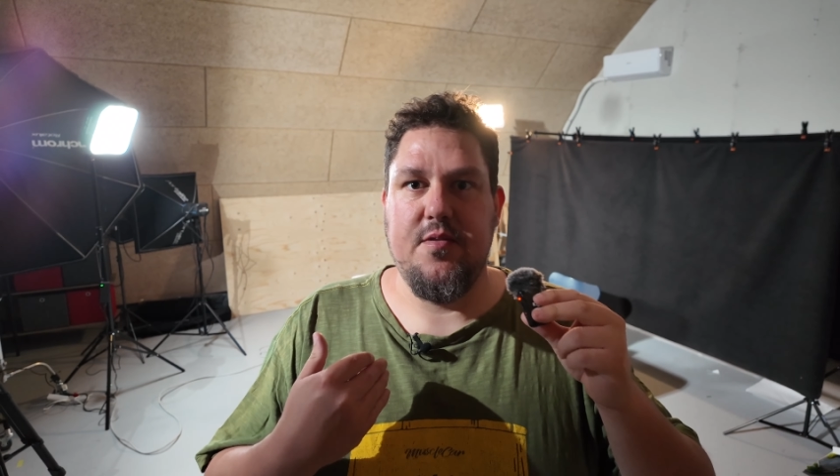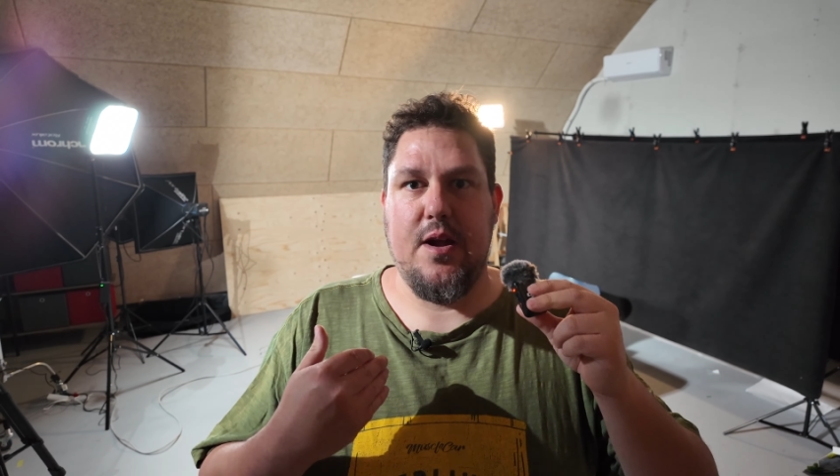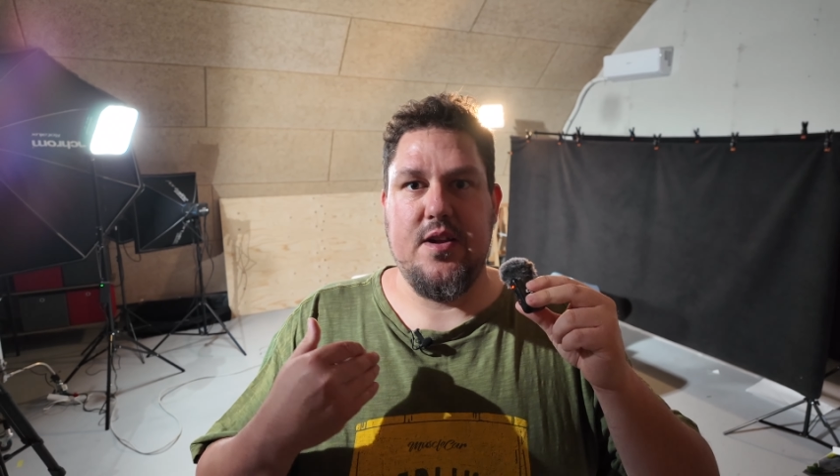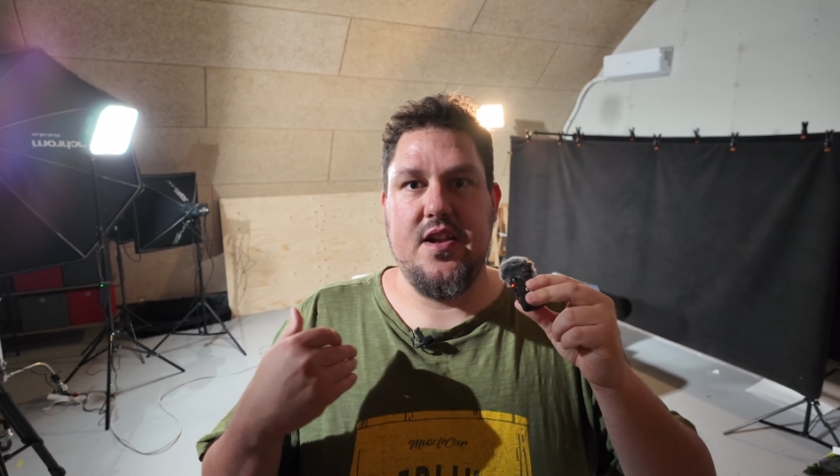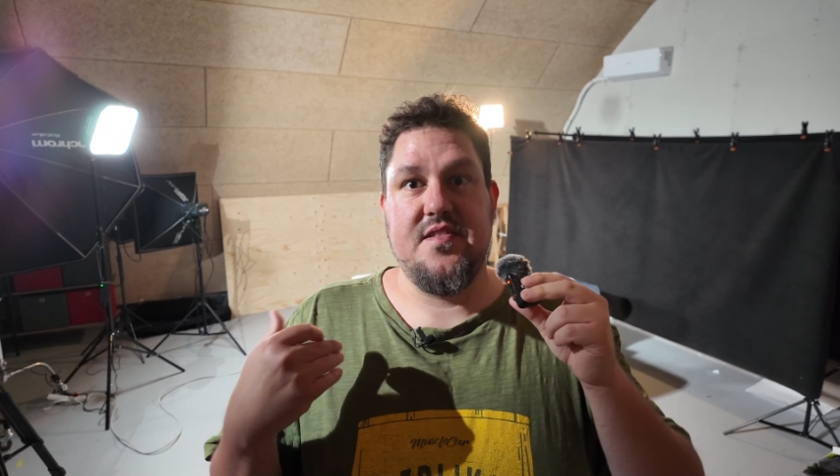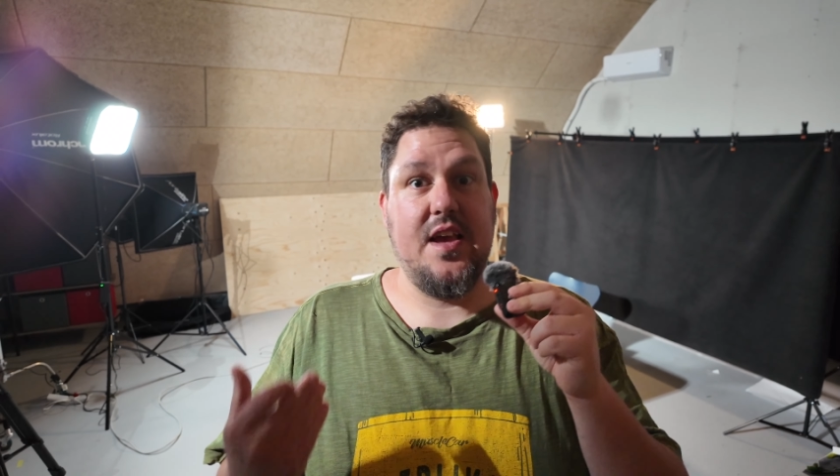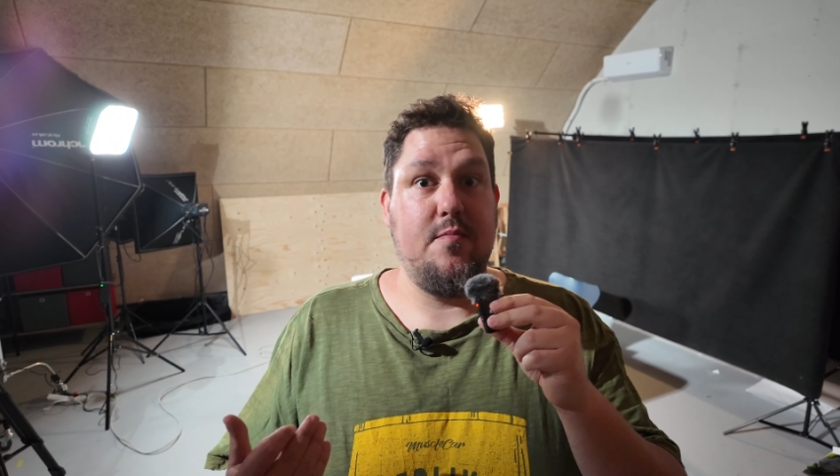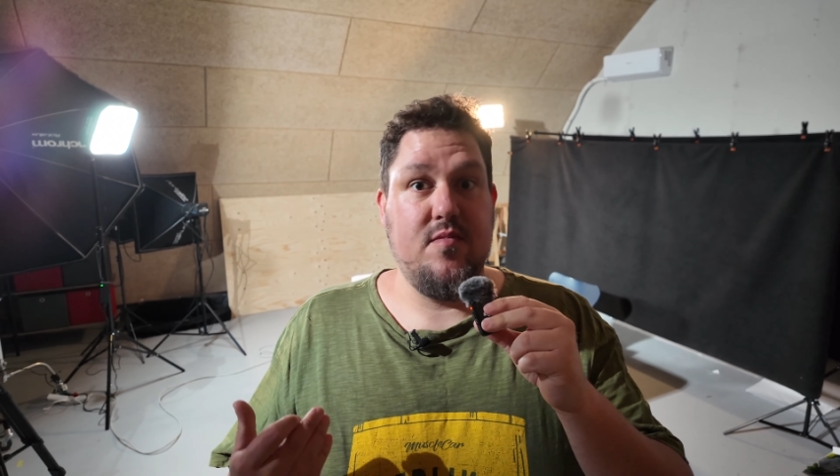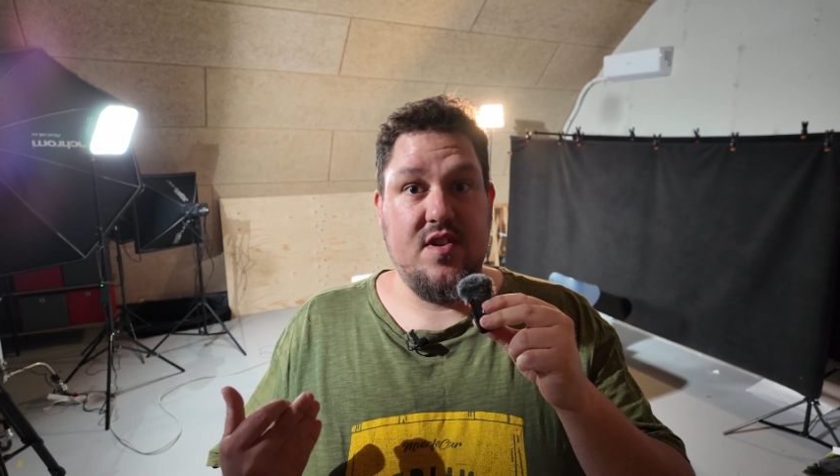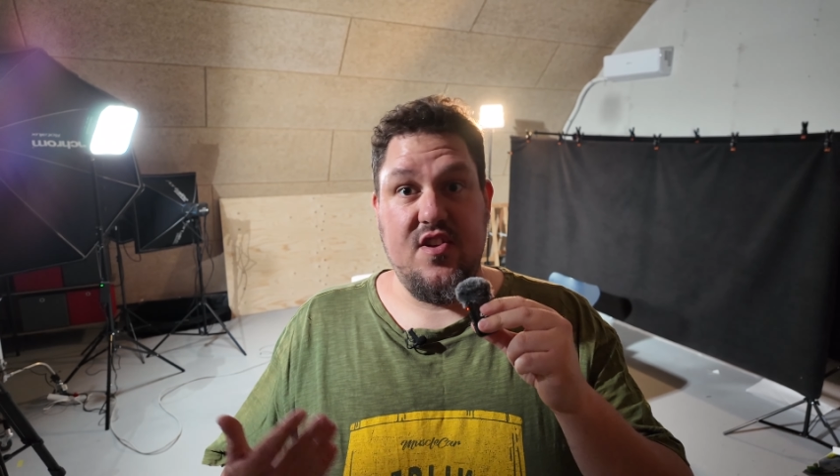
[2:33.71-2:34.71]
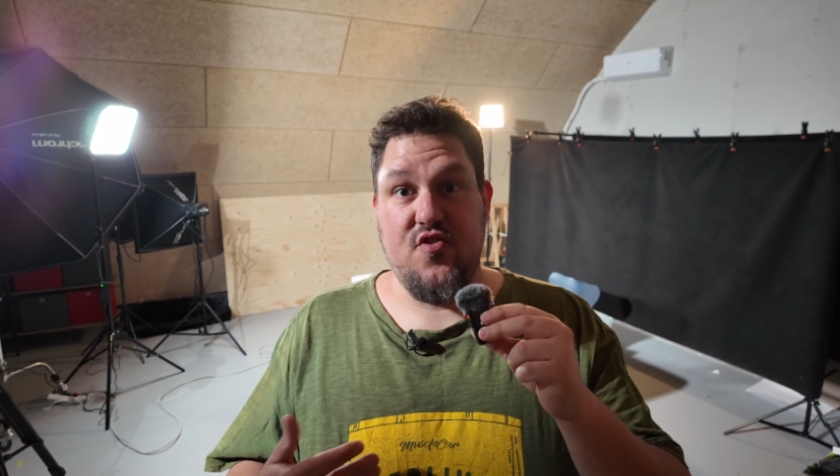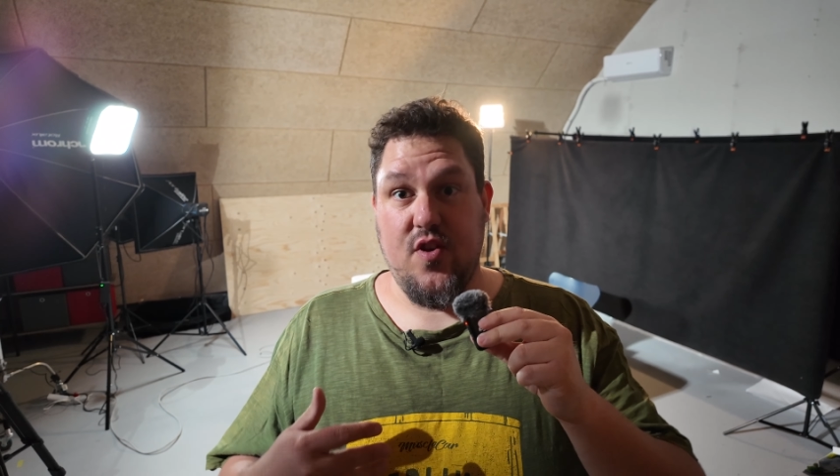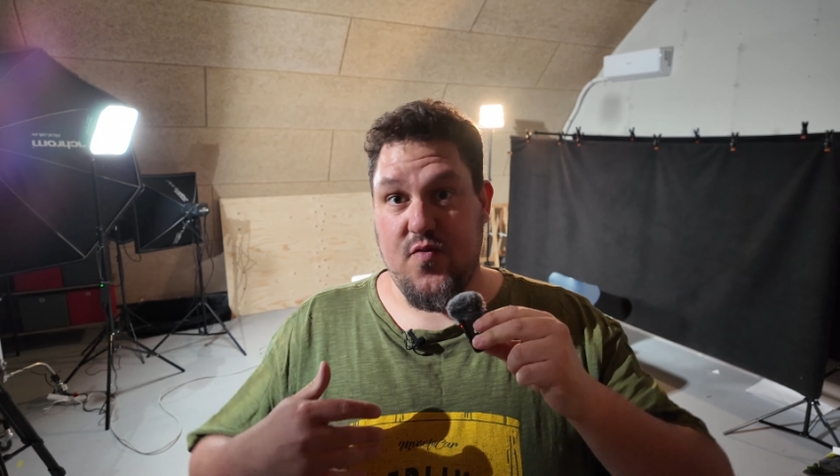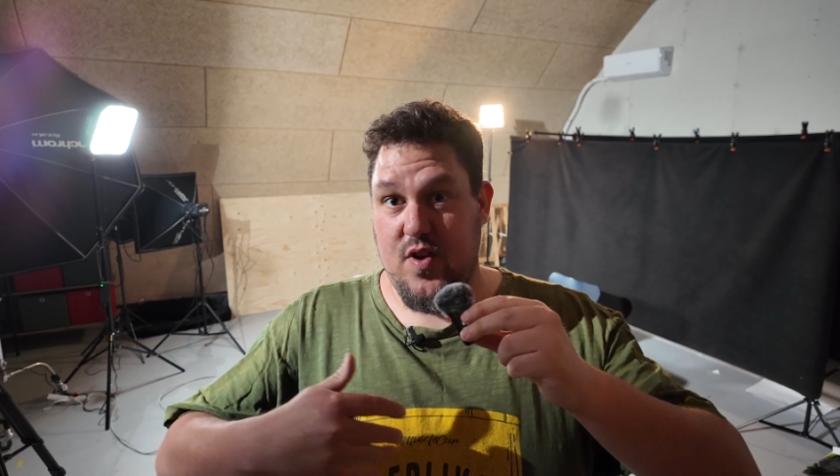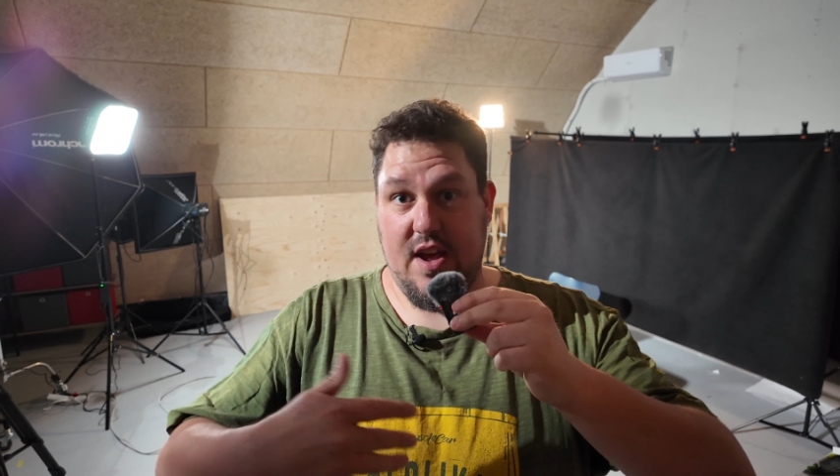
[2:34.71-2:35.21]
around in the same
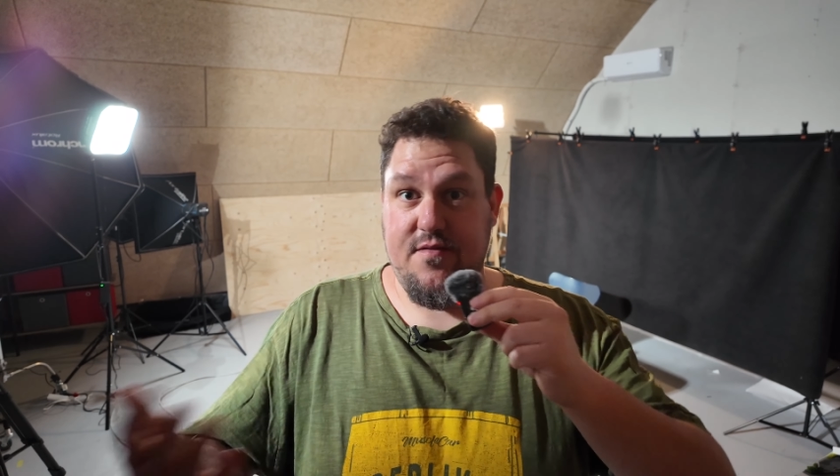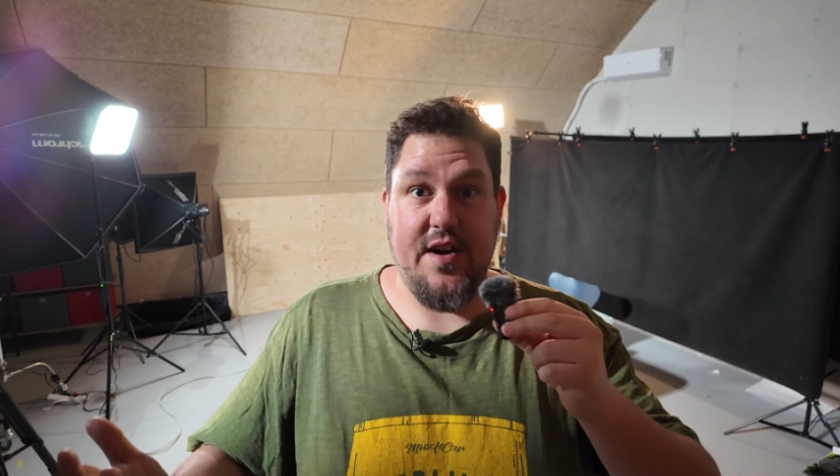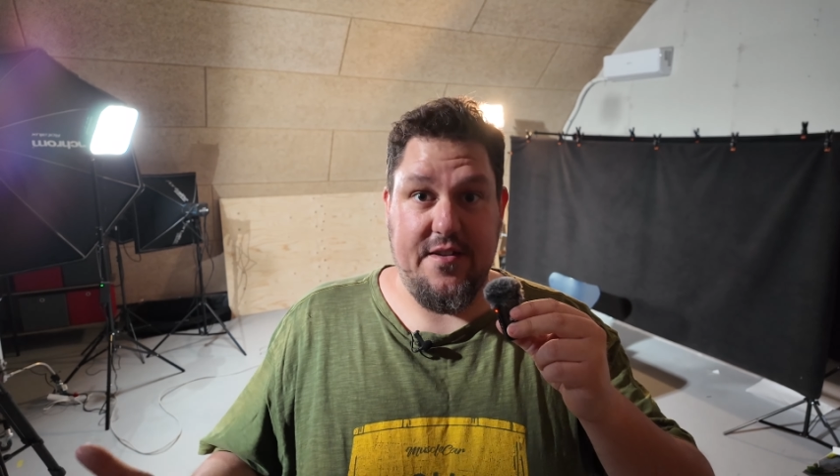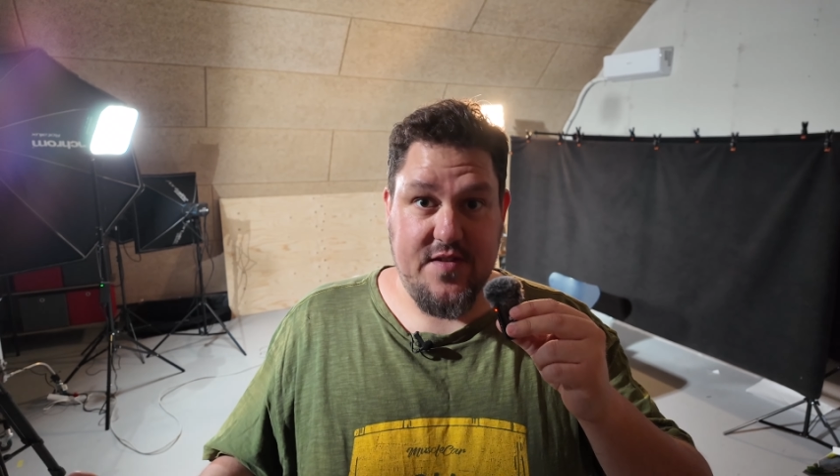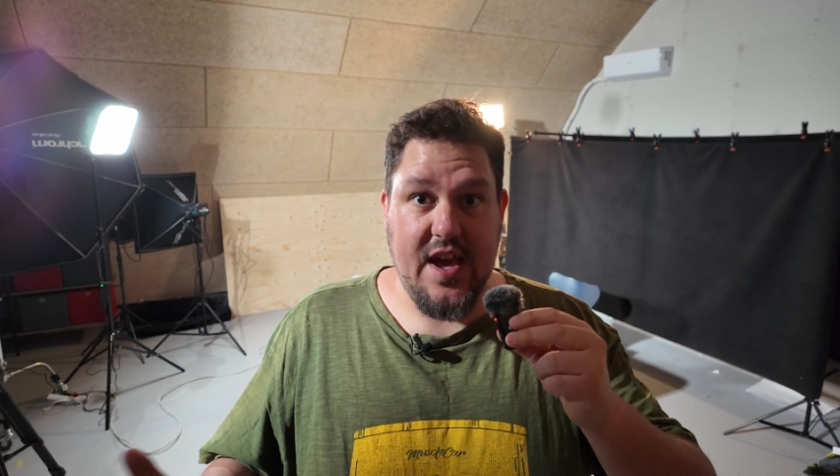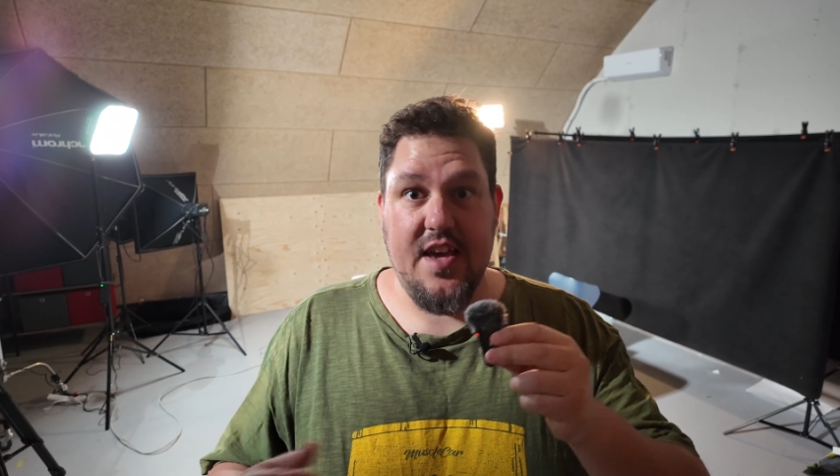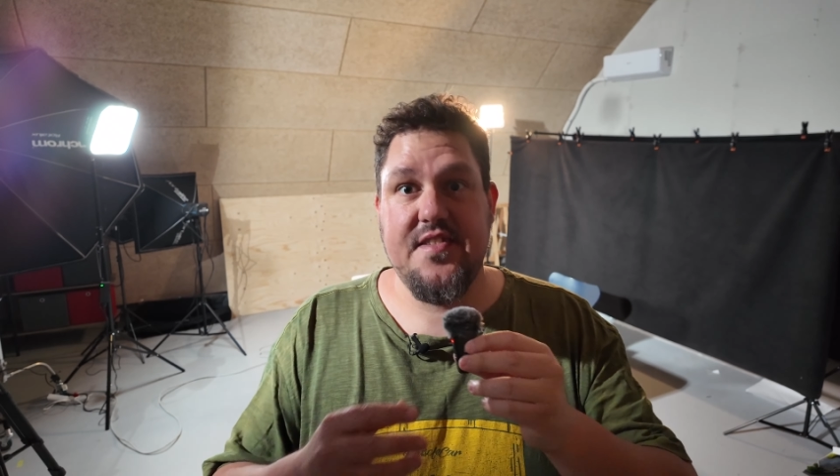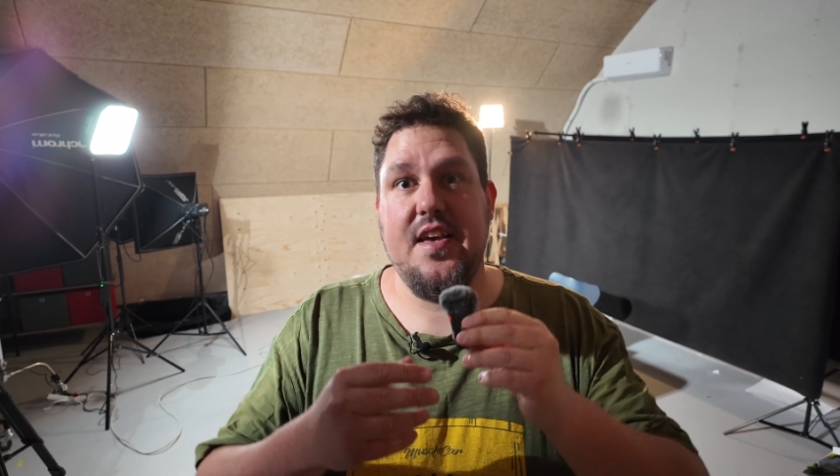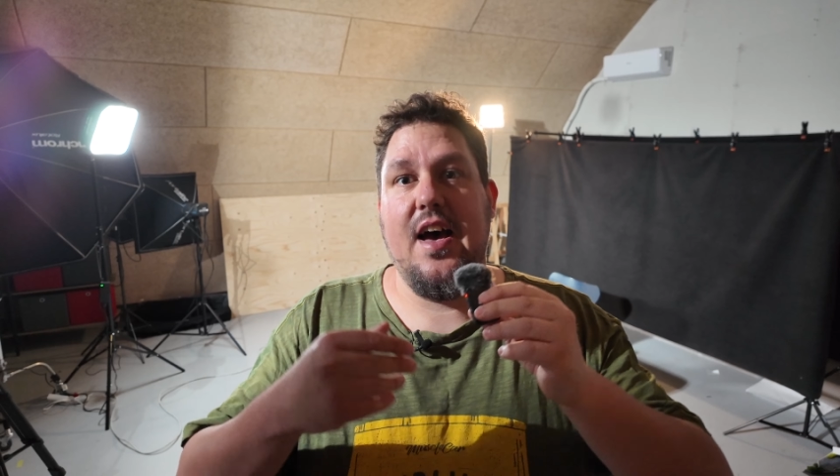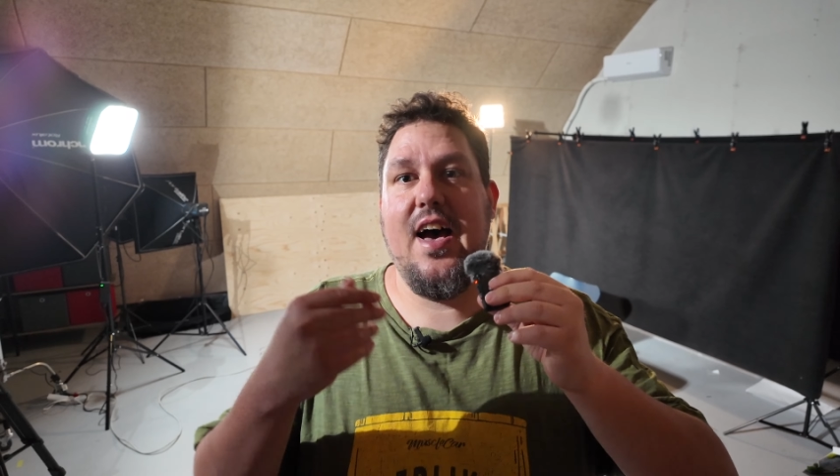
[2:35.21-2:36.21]
t-shirt for like 5 days,